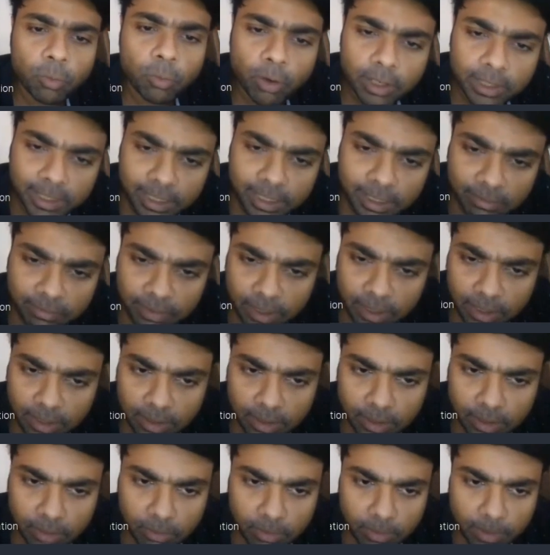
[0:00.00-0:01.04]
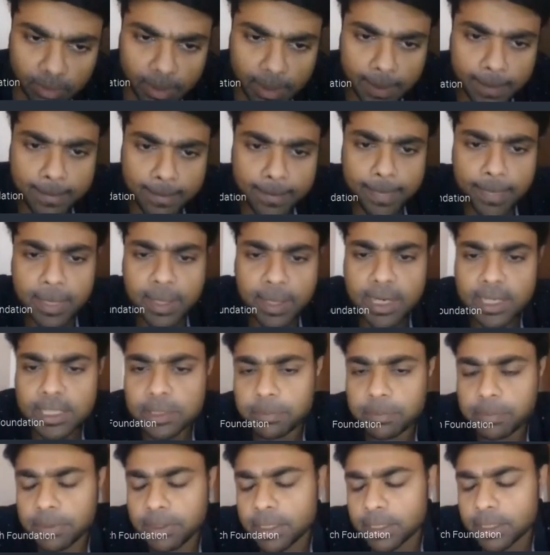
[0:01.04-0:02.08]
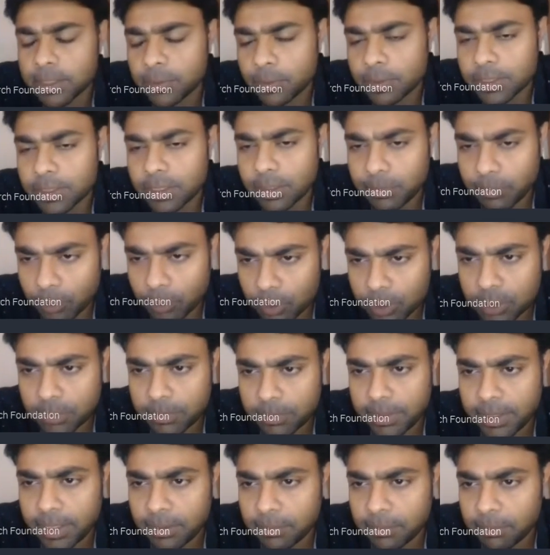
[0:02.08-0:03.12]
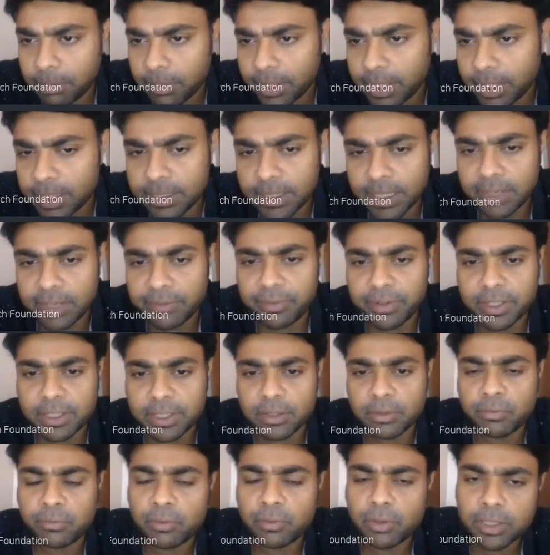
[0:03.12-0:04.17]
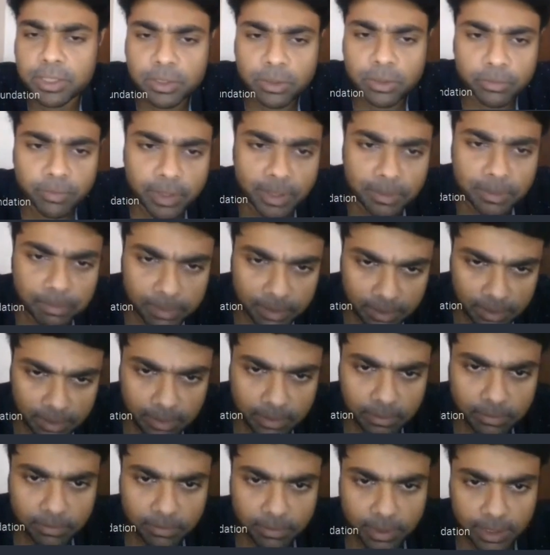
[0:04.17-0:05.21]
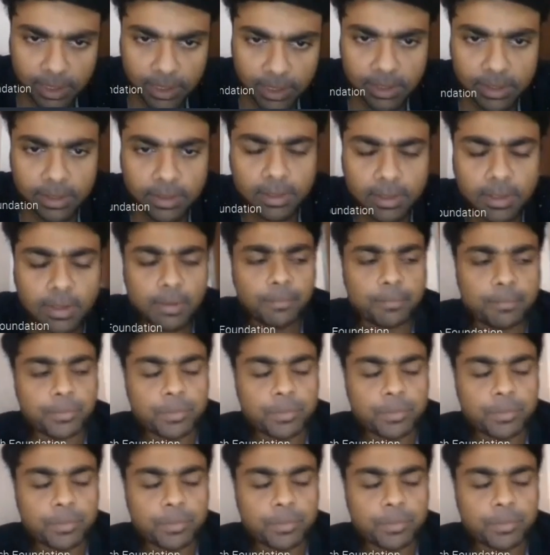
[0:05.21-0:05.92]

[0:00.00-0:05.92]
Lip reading: Now, what they have done now, this was supposed to be in place effective 1st of April, where